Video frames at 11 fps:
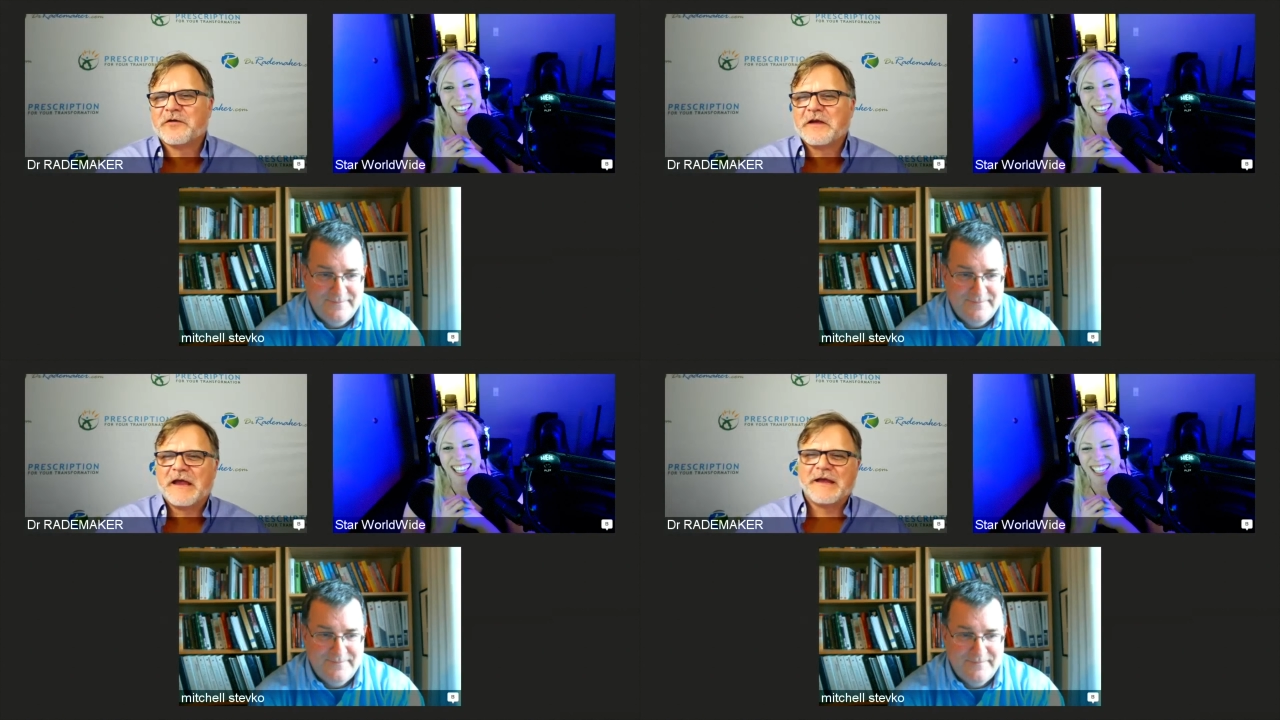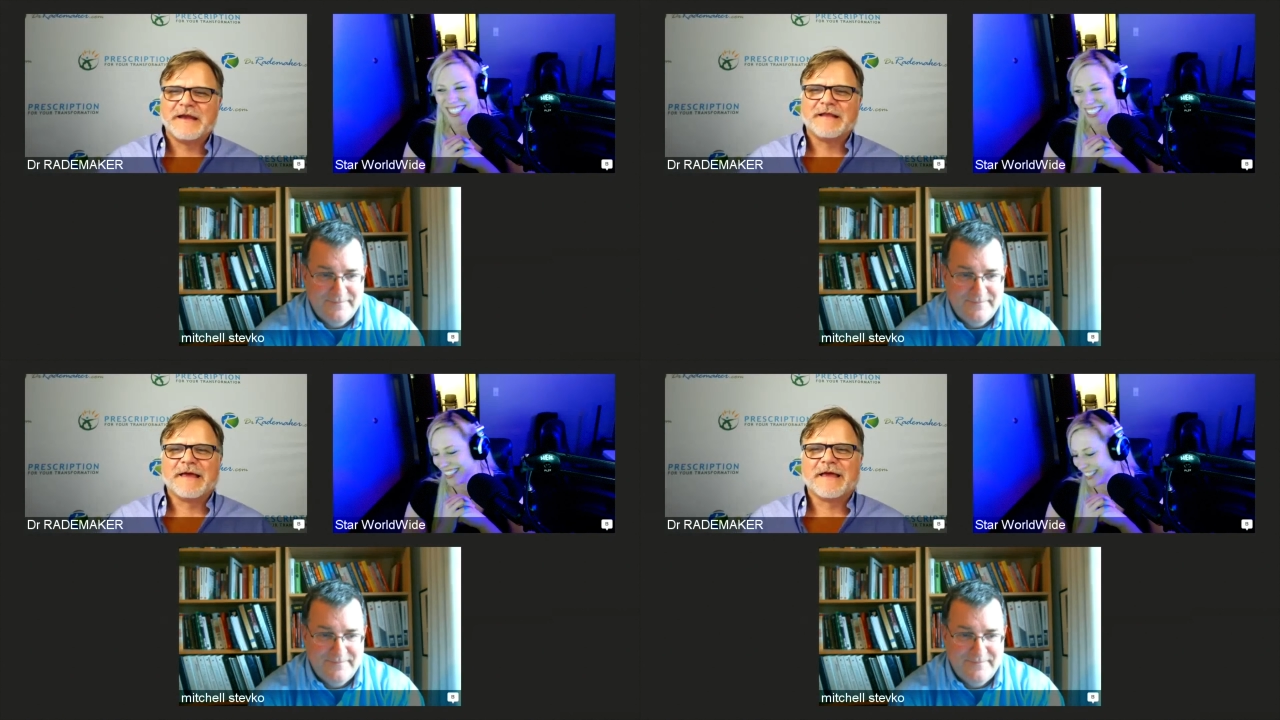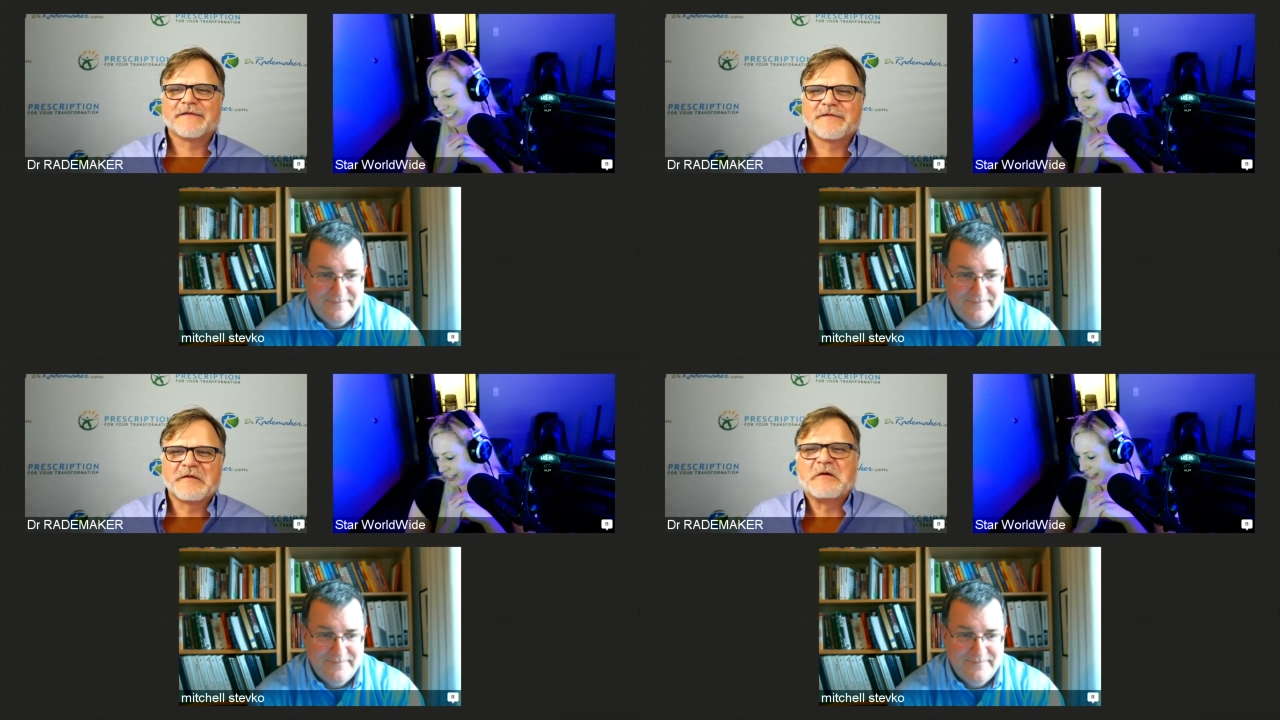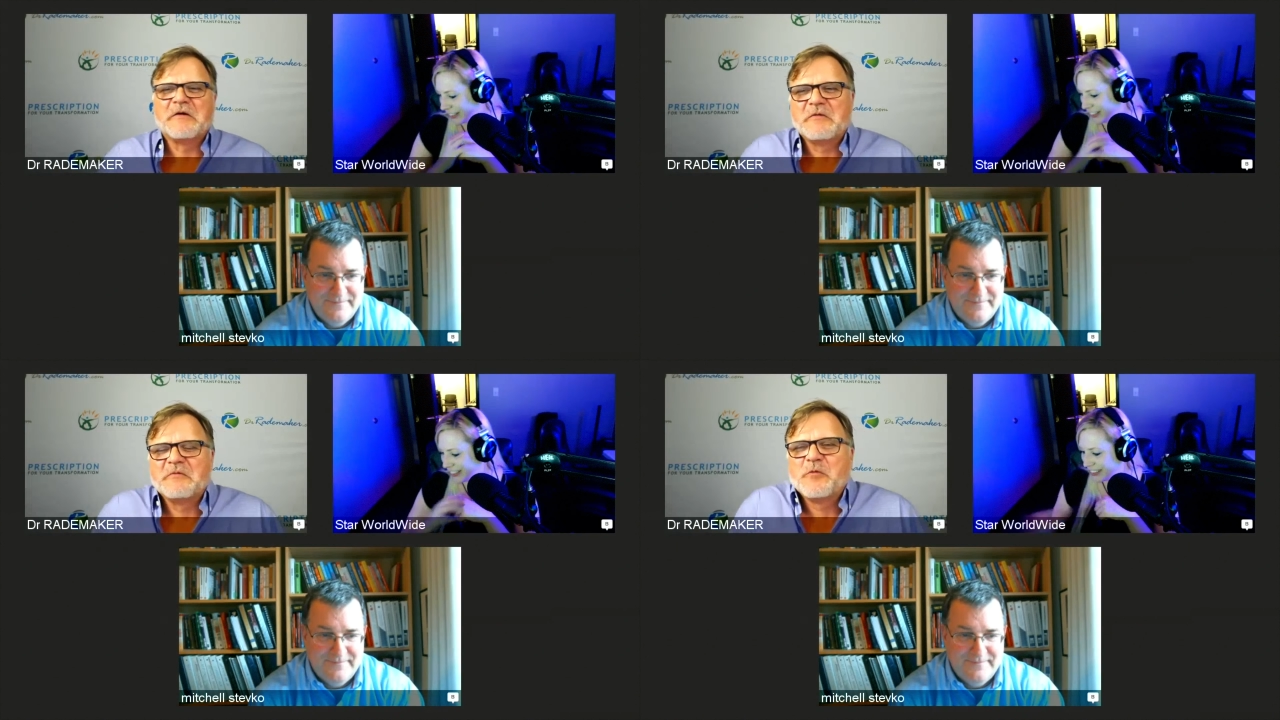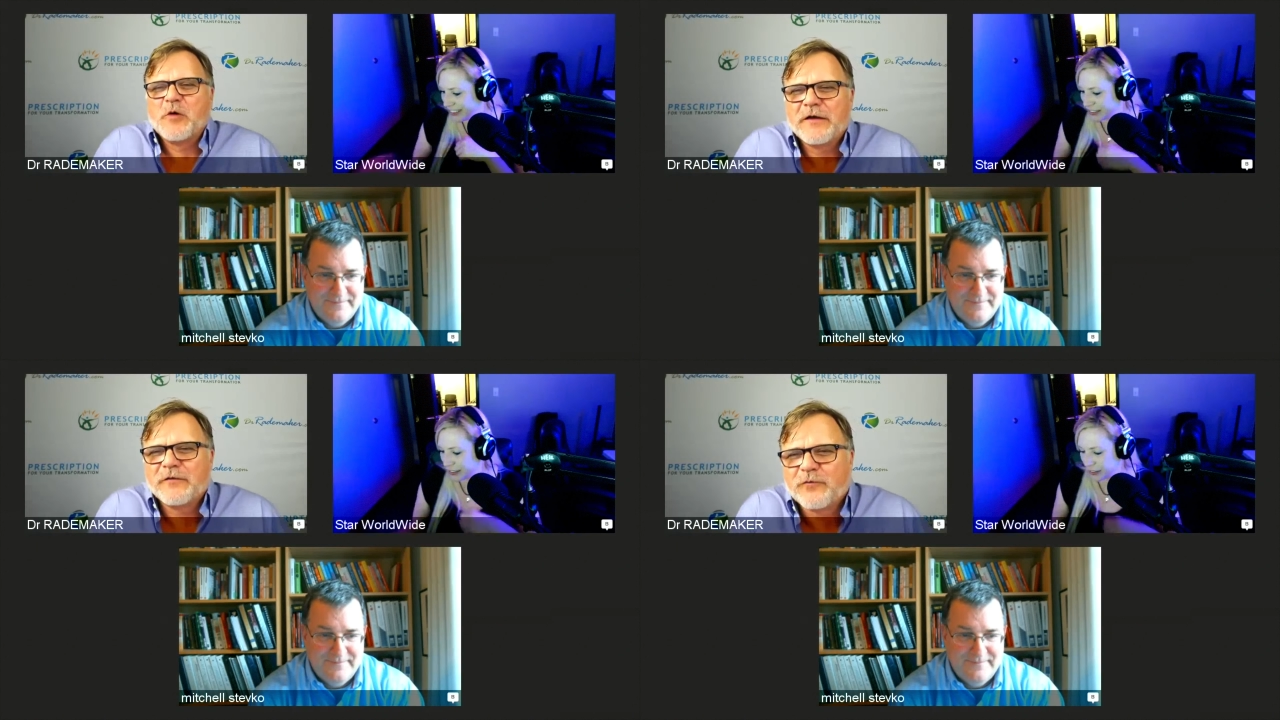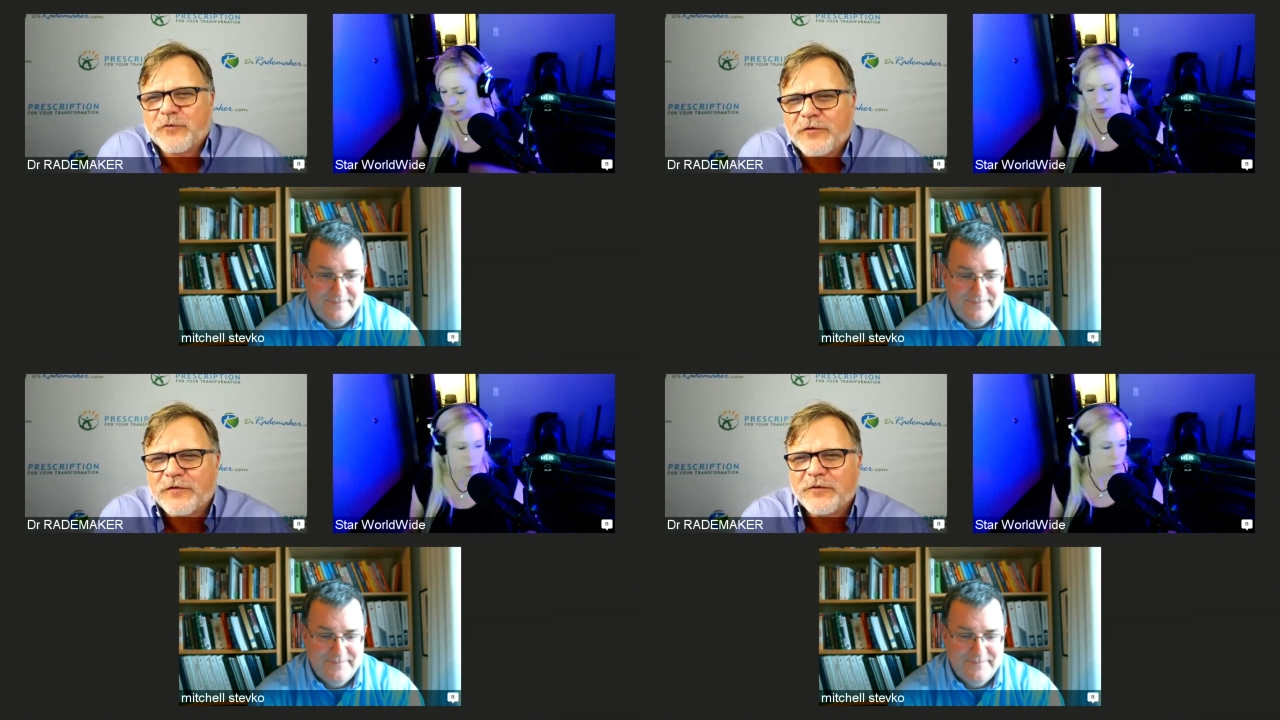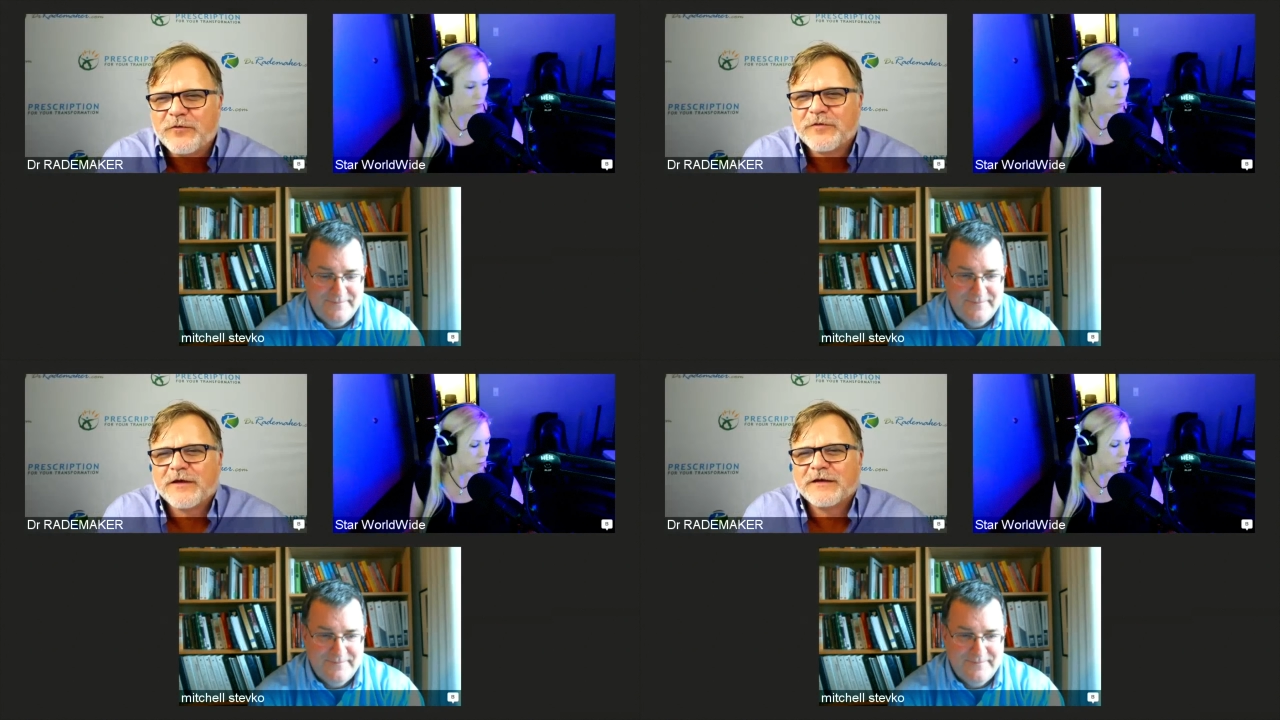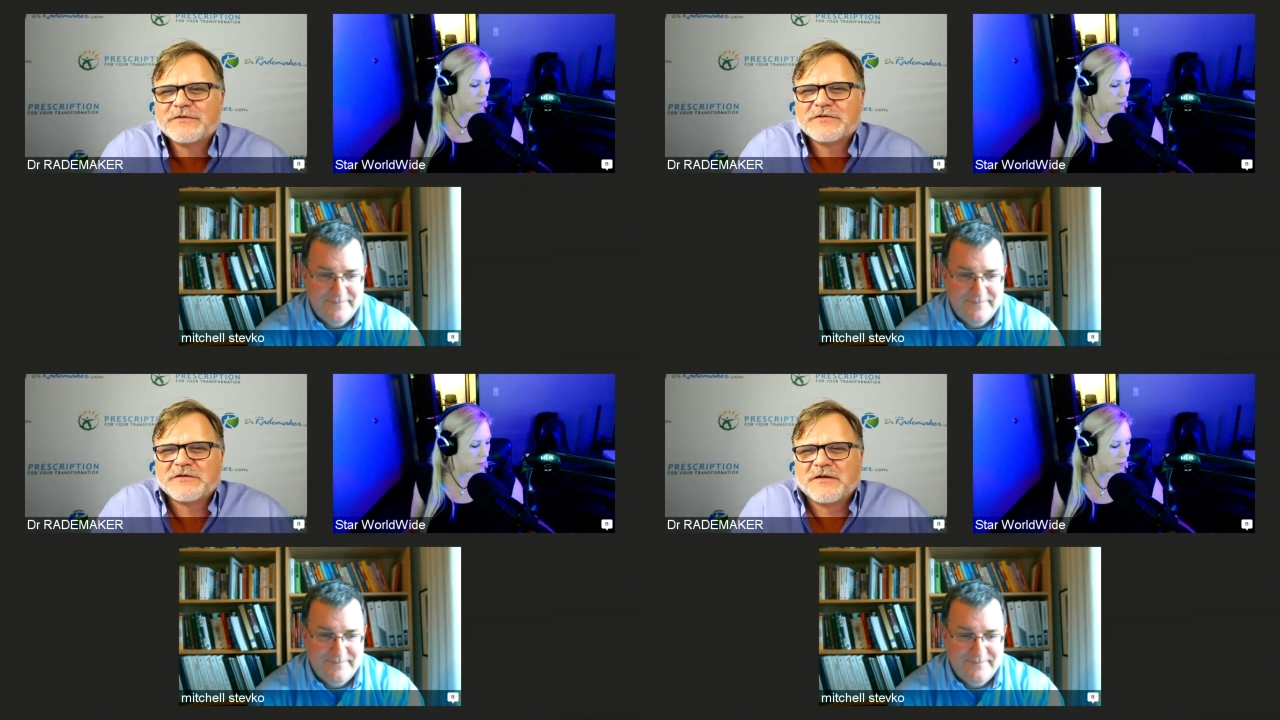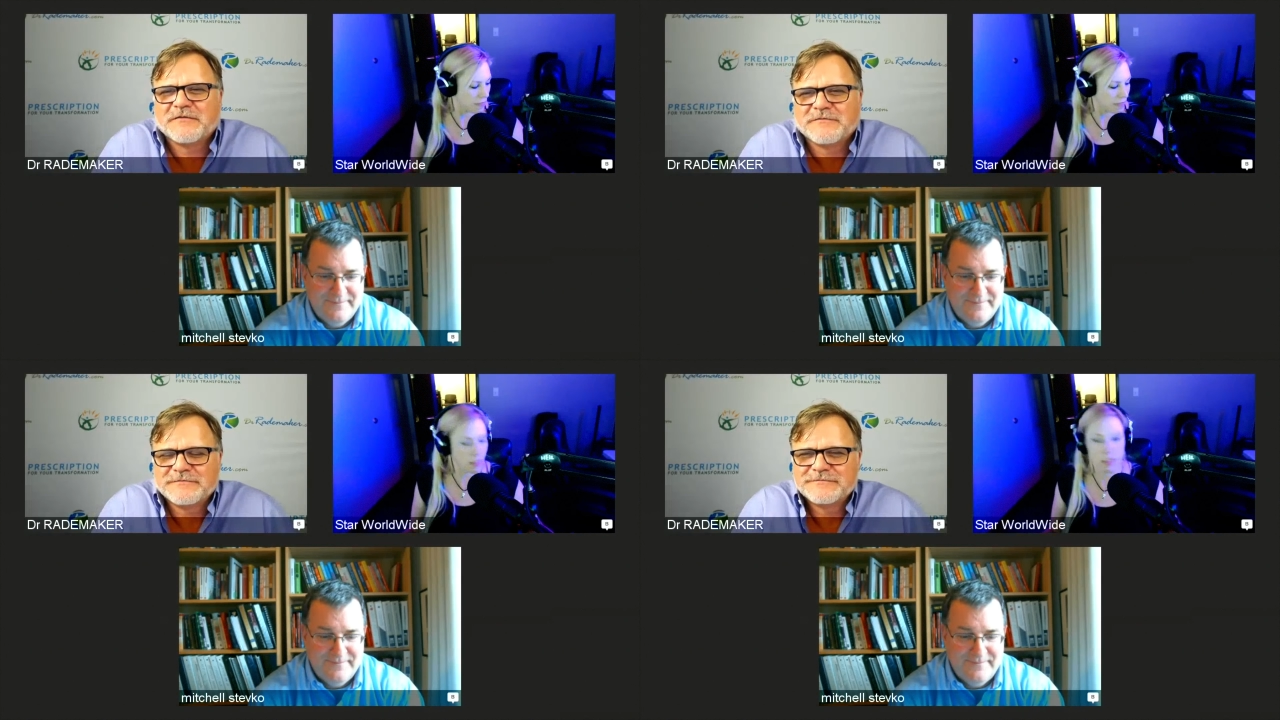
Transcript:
Speaker 1: are any last wise words you would like to share?